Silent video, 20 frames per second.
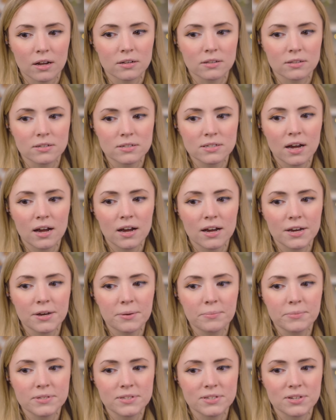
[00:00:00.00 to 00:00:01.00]
of the
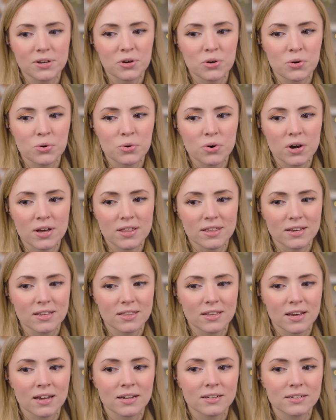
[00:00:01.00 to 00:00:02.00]
time. So I think
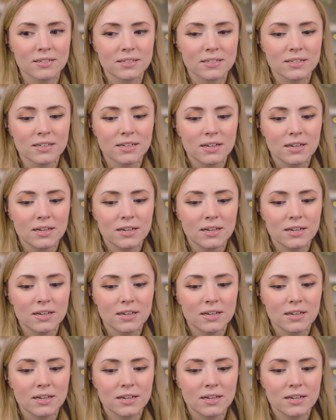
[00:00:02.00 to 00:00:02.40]
that